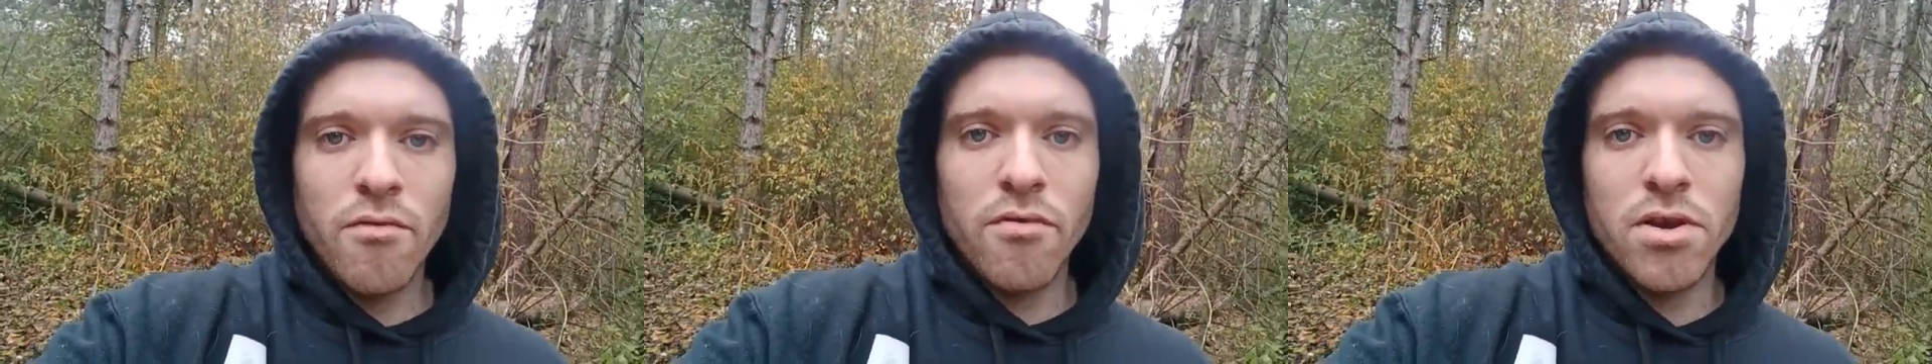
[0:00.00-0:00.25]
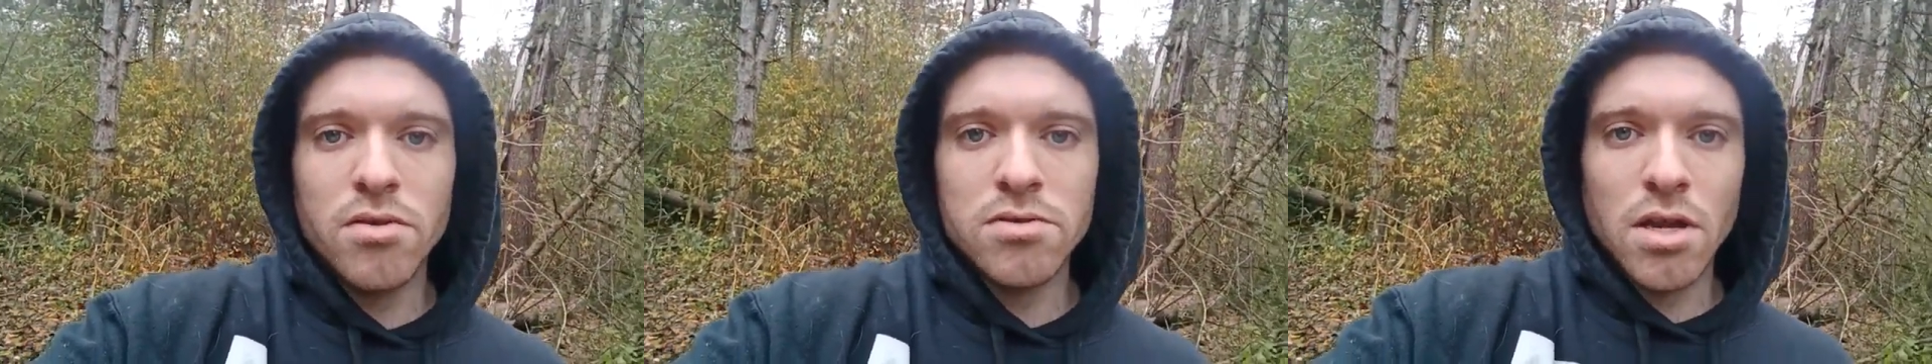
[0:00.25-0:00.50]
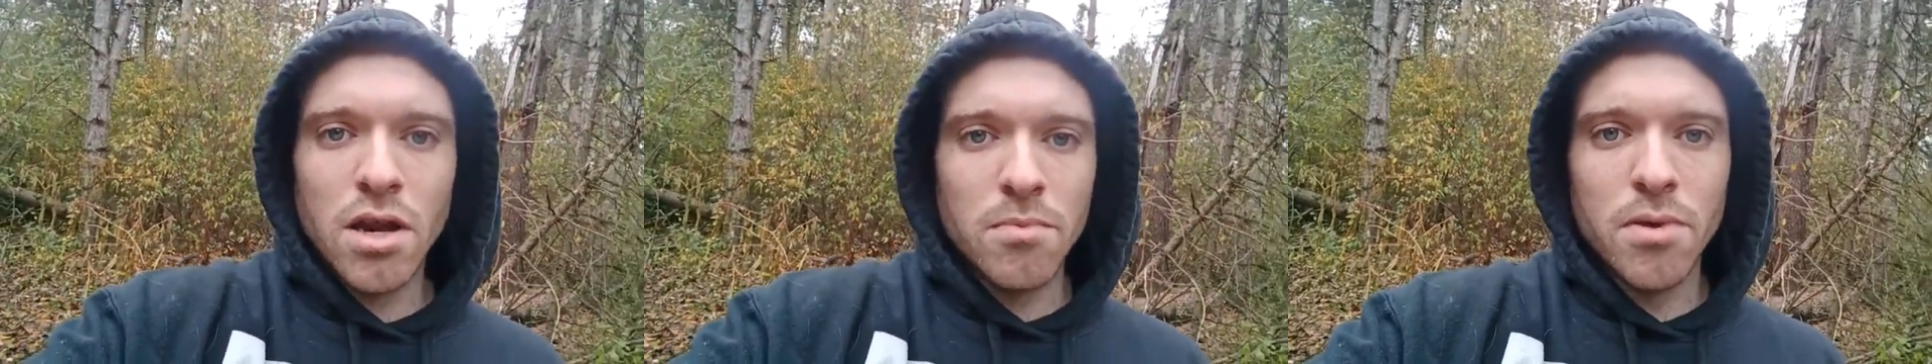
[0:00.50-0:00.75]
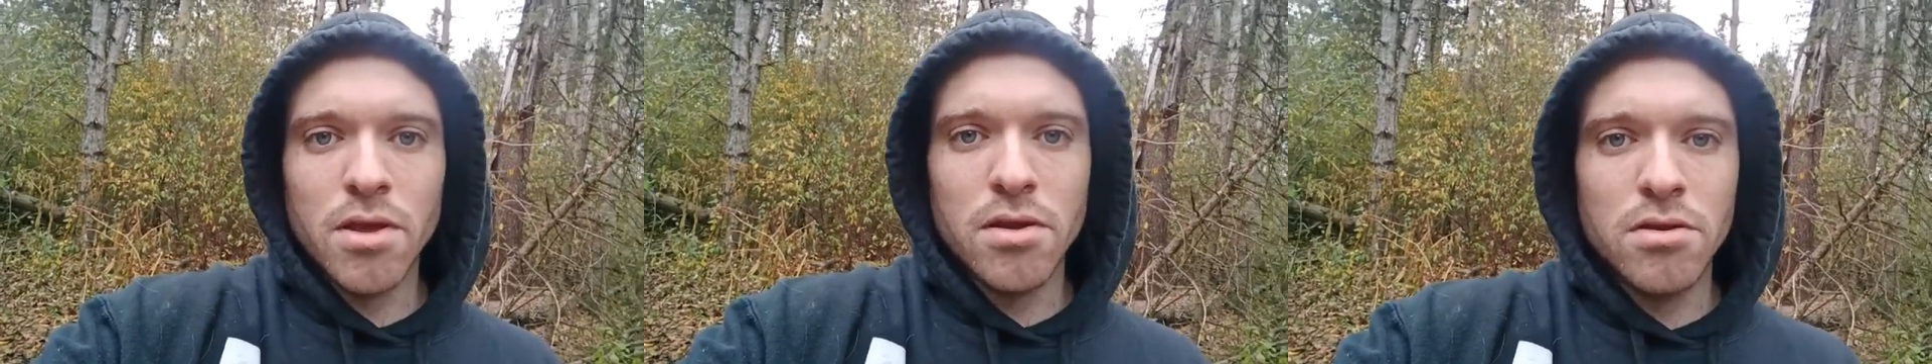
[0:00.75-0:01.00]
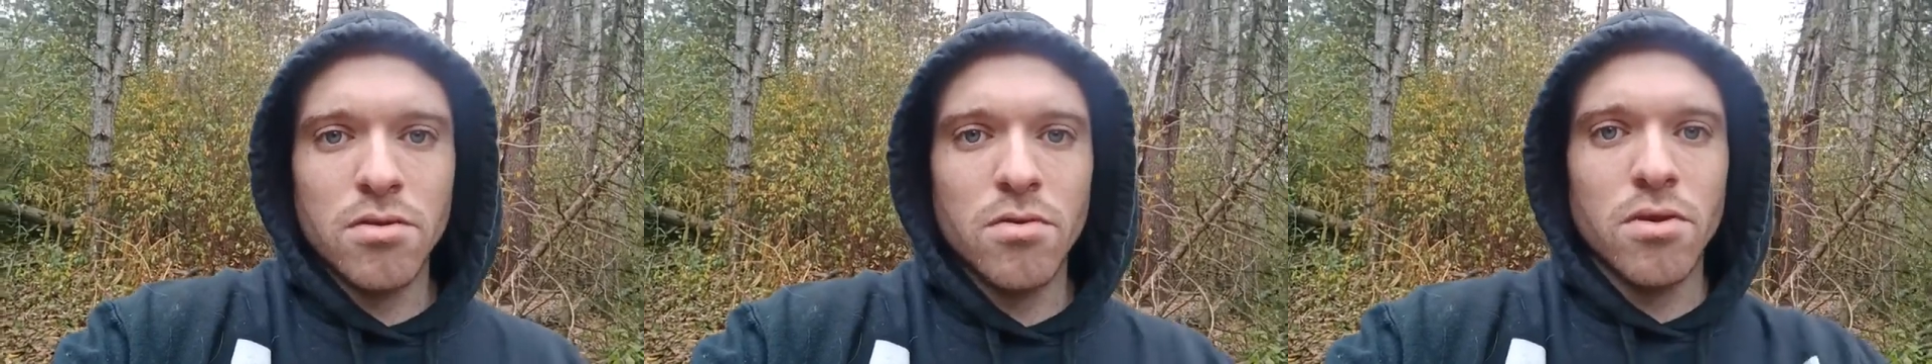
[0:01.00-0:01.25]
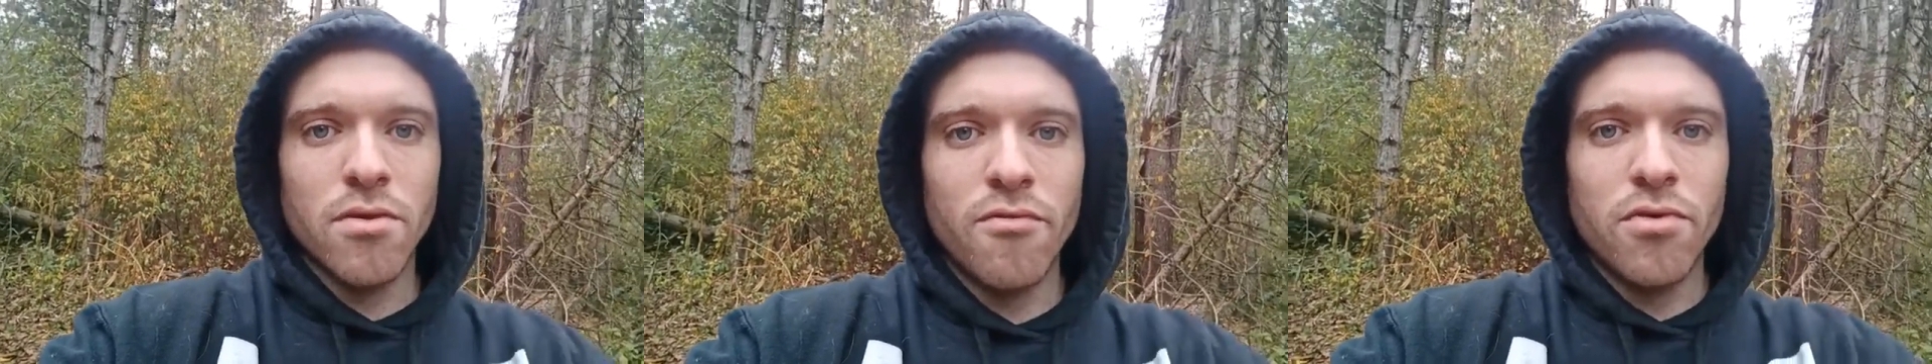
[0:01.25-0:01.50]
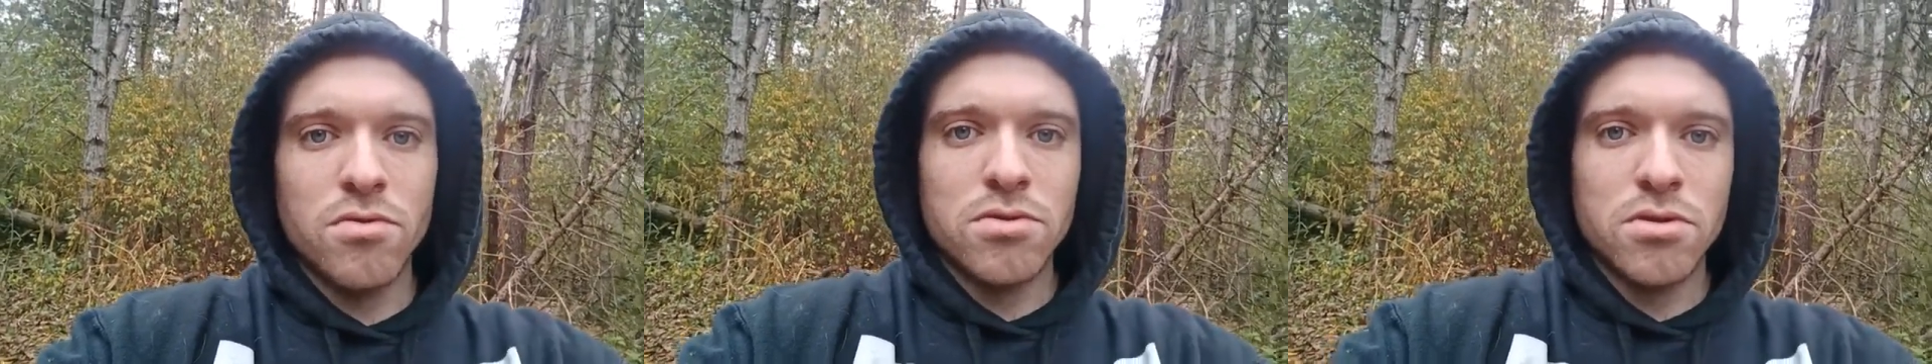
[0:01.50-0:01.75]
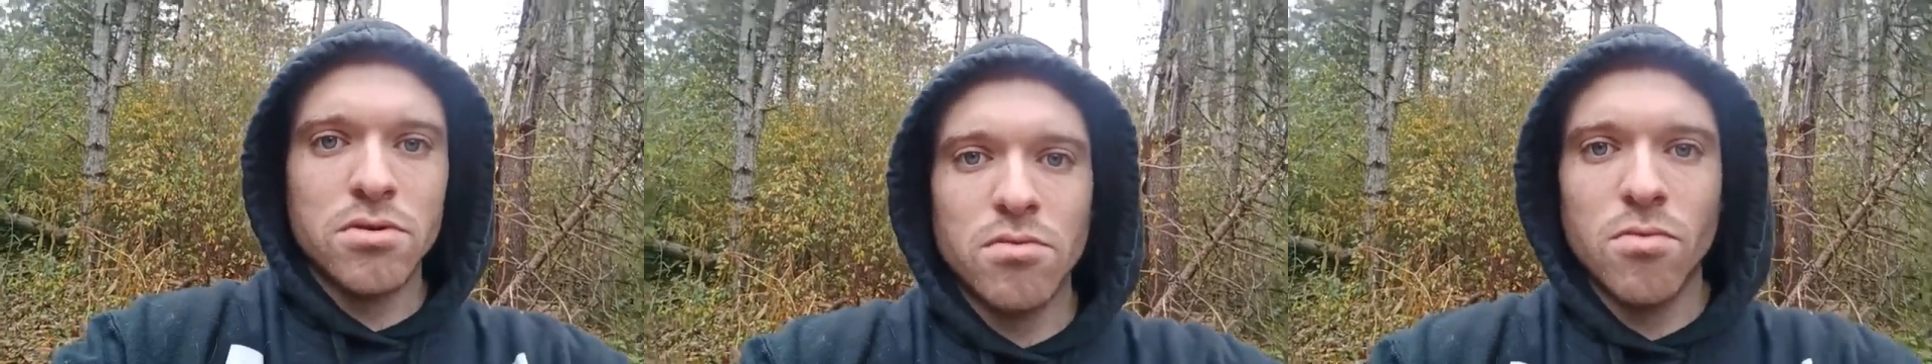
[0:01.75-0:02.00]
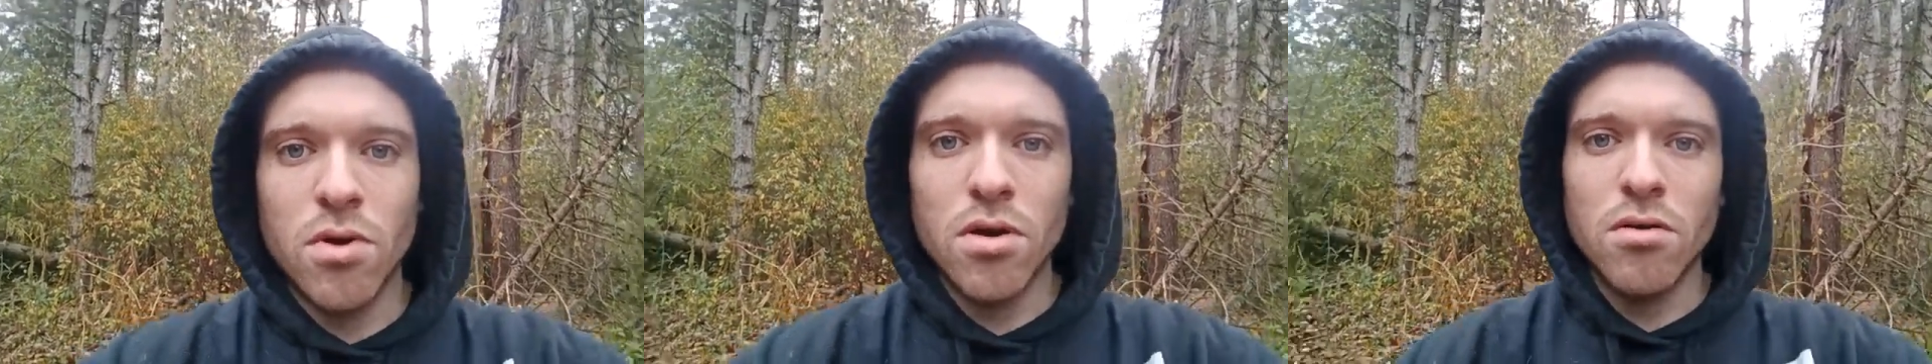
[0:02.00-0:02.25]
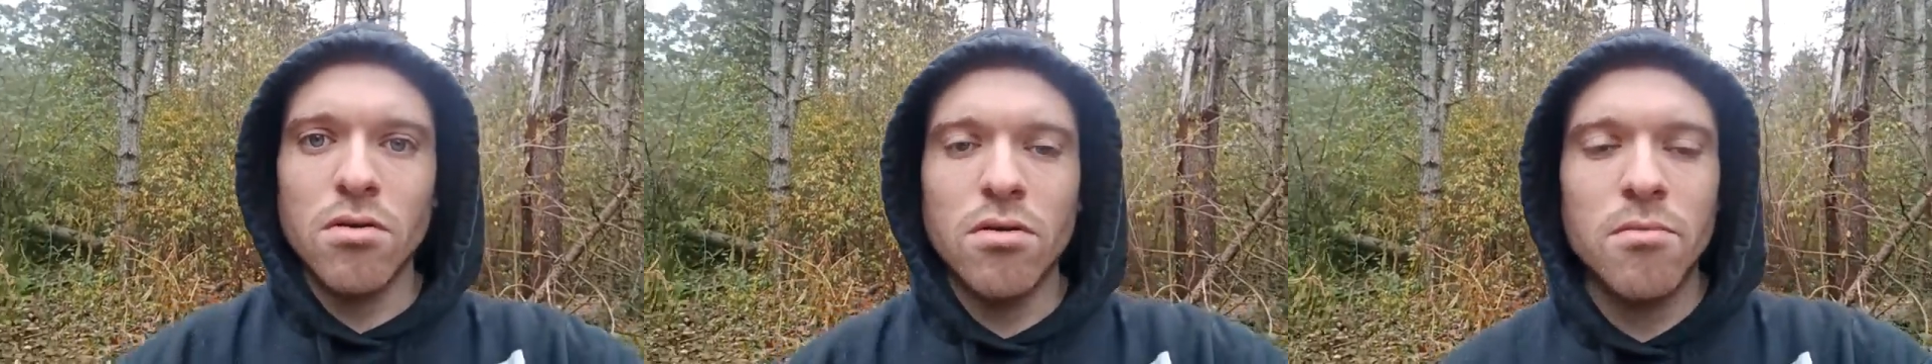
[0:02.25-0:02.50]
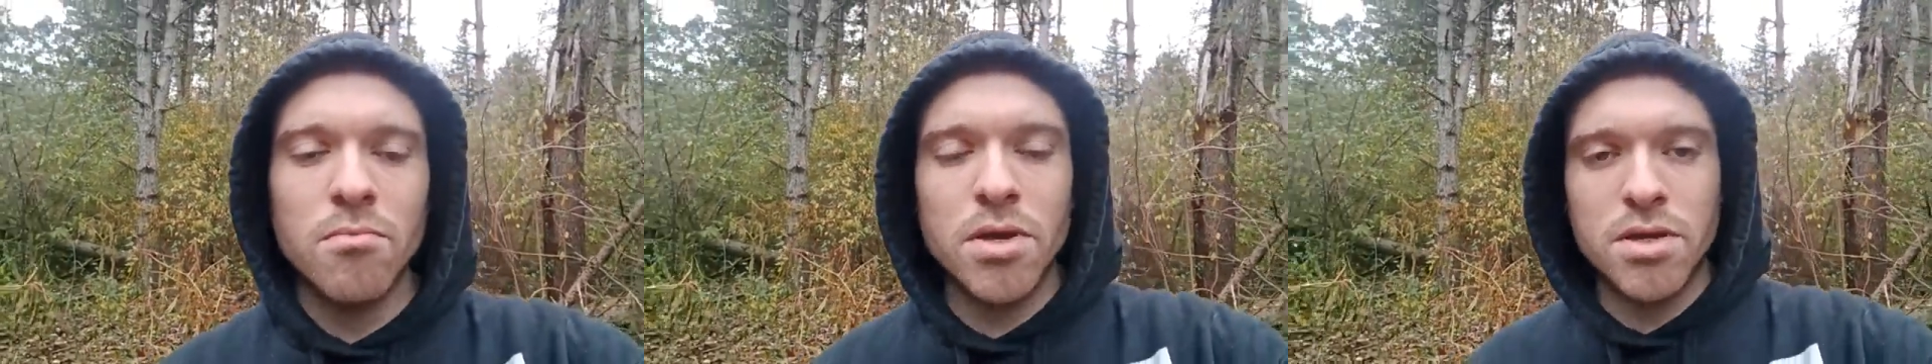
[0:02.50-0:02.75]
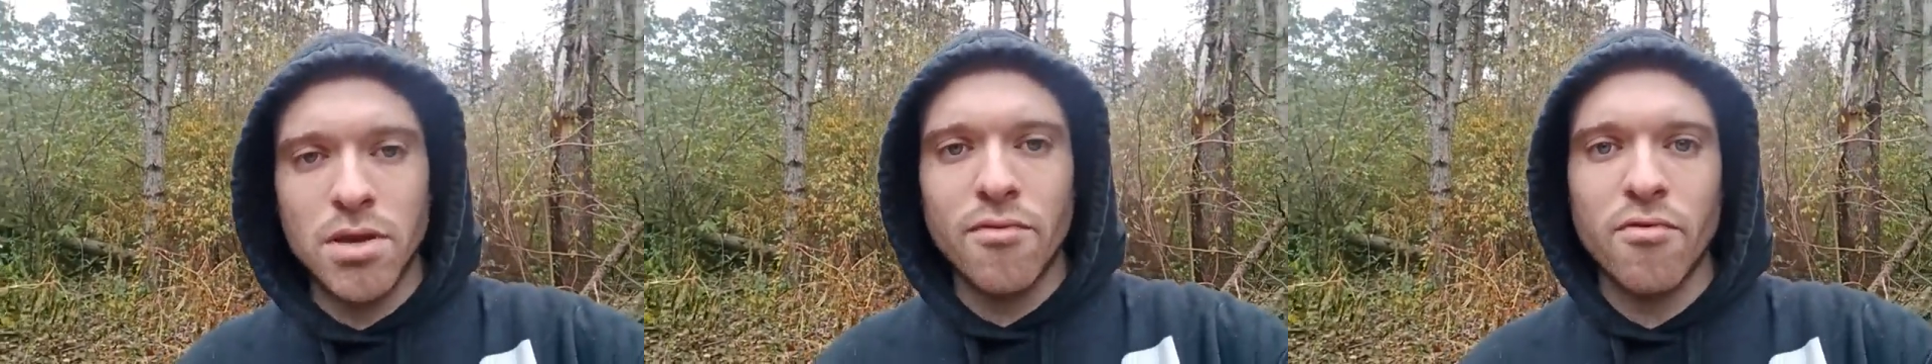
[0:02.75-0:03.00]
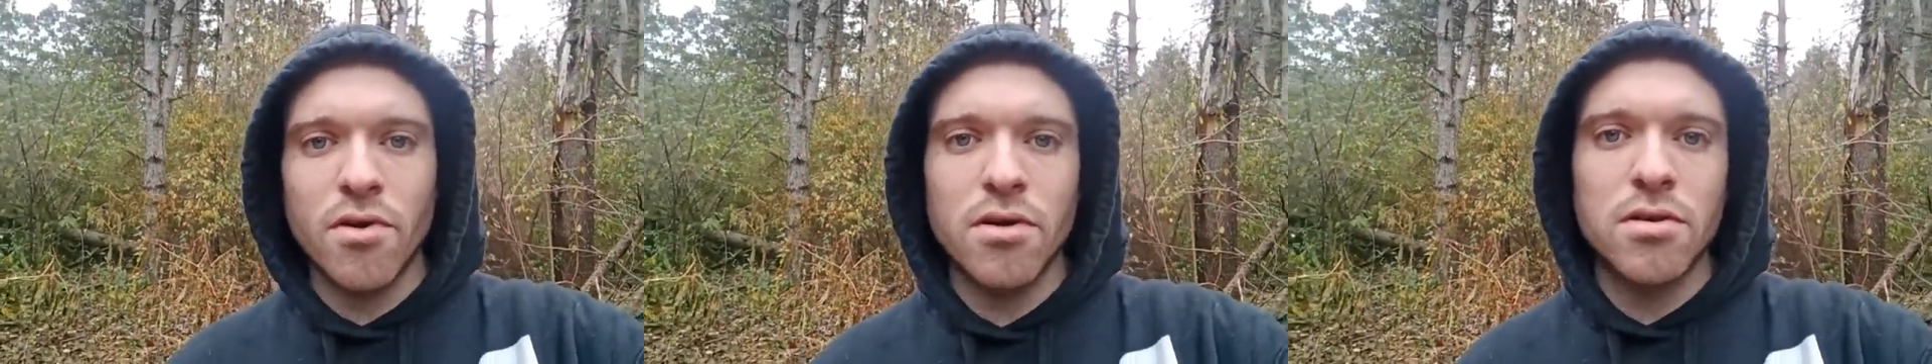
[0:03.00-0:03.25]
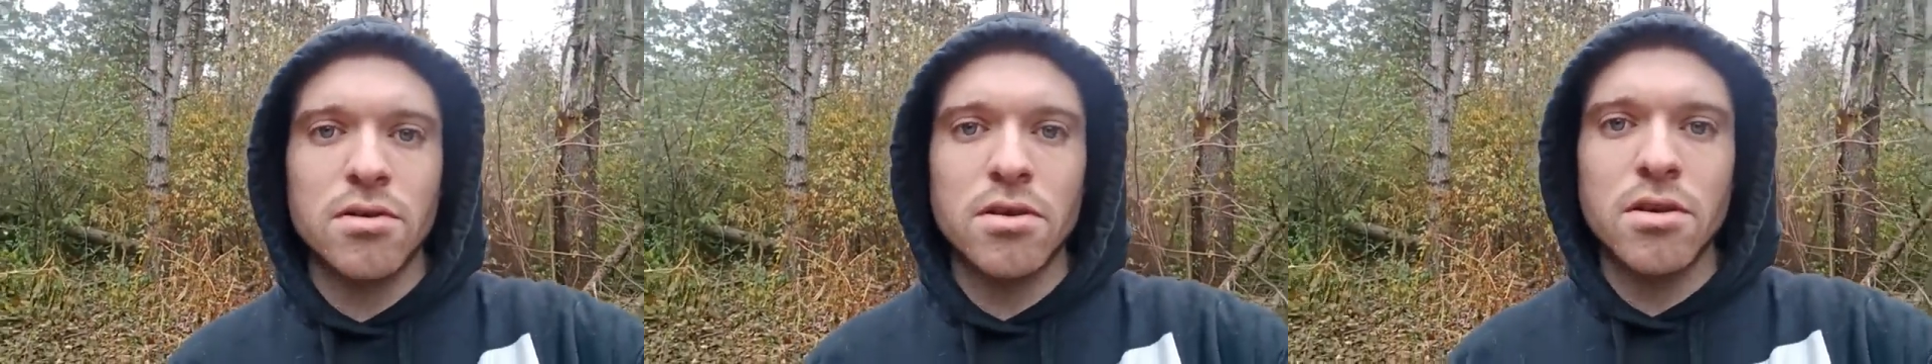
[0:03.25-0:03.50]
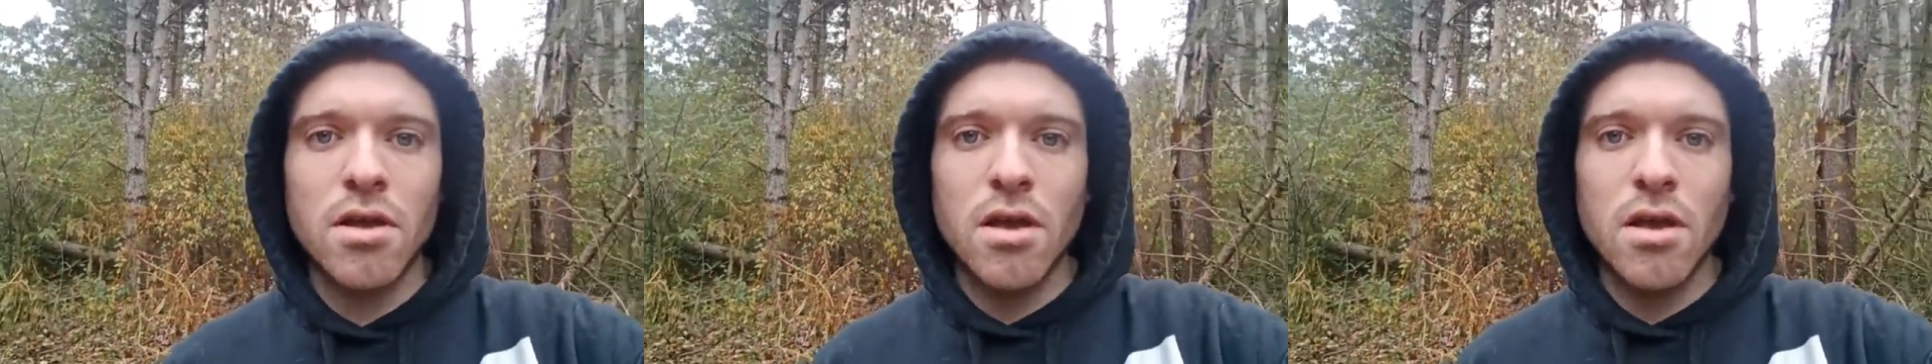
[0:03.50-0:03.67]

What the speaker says: videos that I plan to do in the future will be different.